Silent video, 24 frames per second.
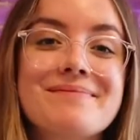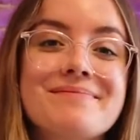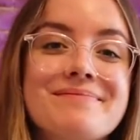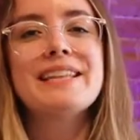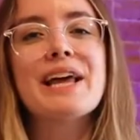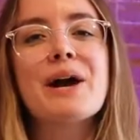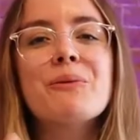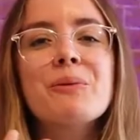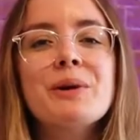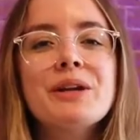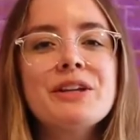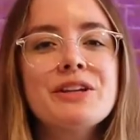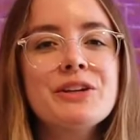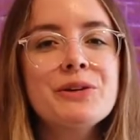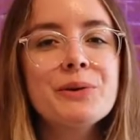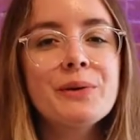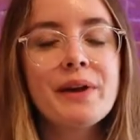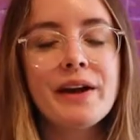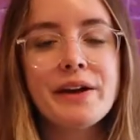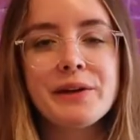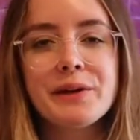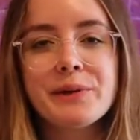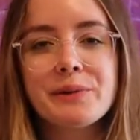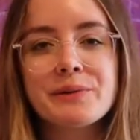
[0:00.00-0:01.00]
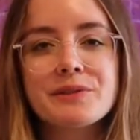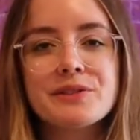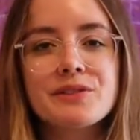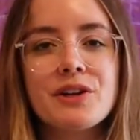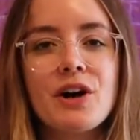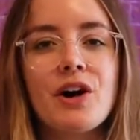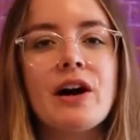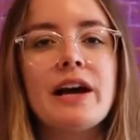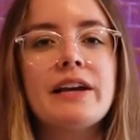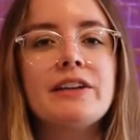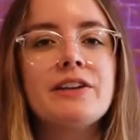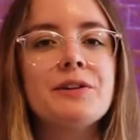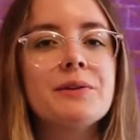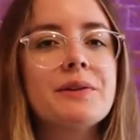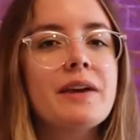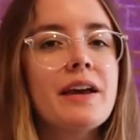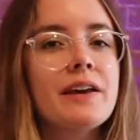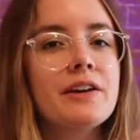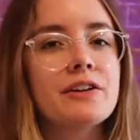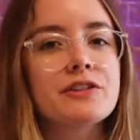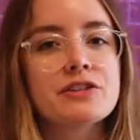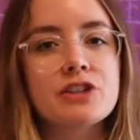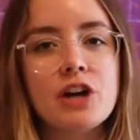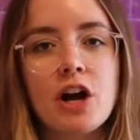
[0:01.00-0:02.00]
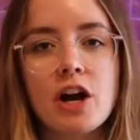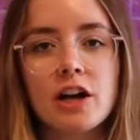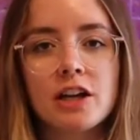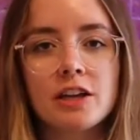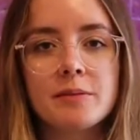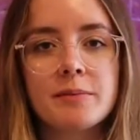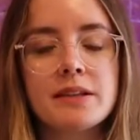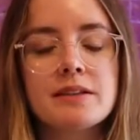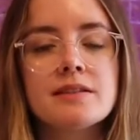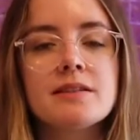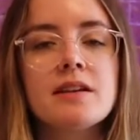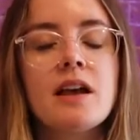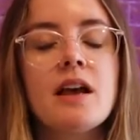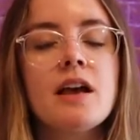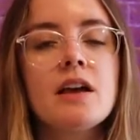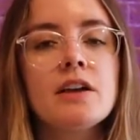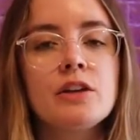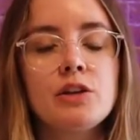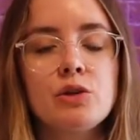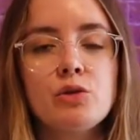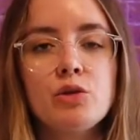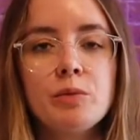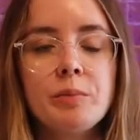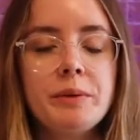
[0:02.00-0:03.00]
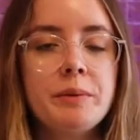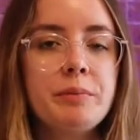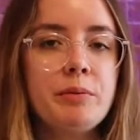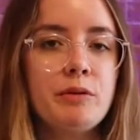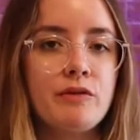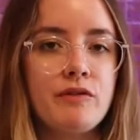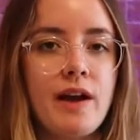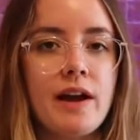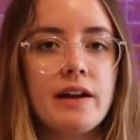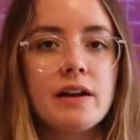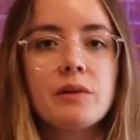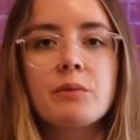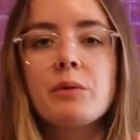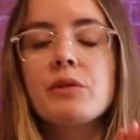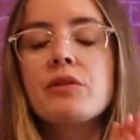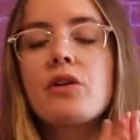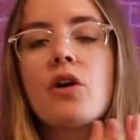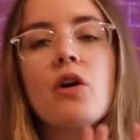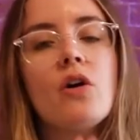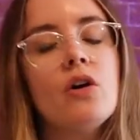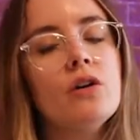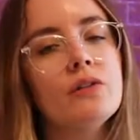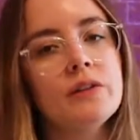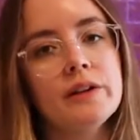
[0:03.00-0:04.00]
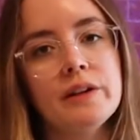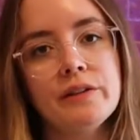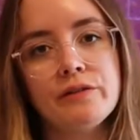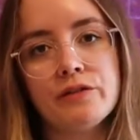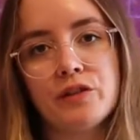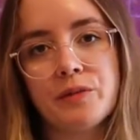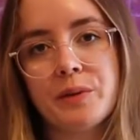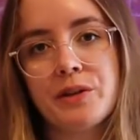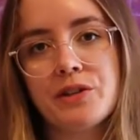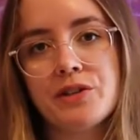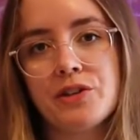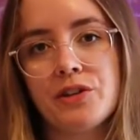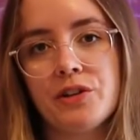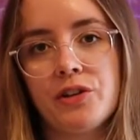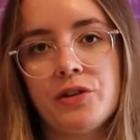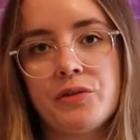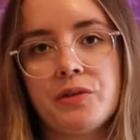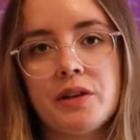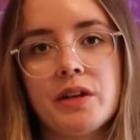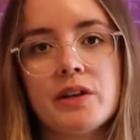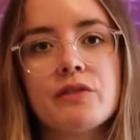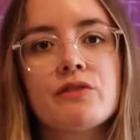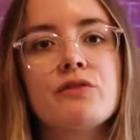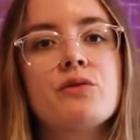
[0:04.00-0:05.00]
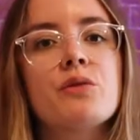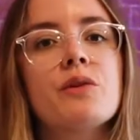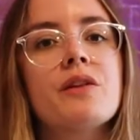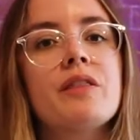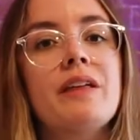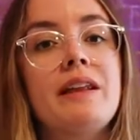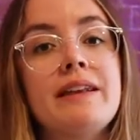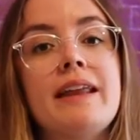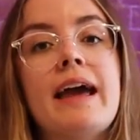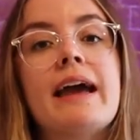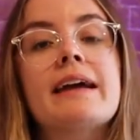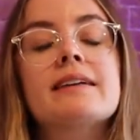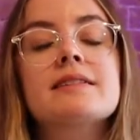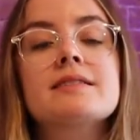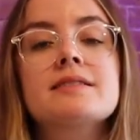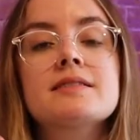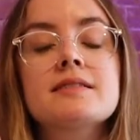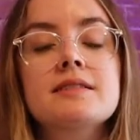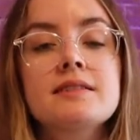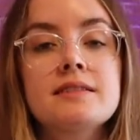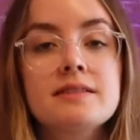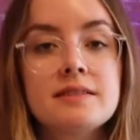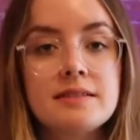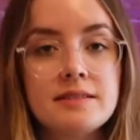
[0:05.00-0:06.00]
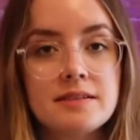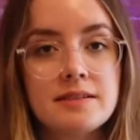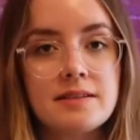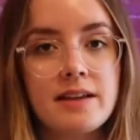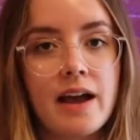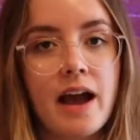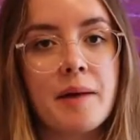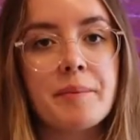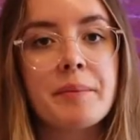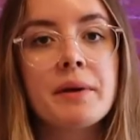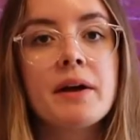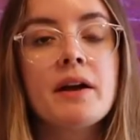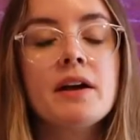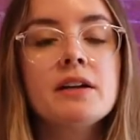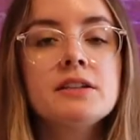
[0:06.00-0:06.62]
Now, when you get your result and you get your documents, you will be provided with all the information you need for the next step.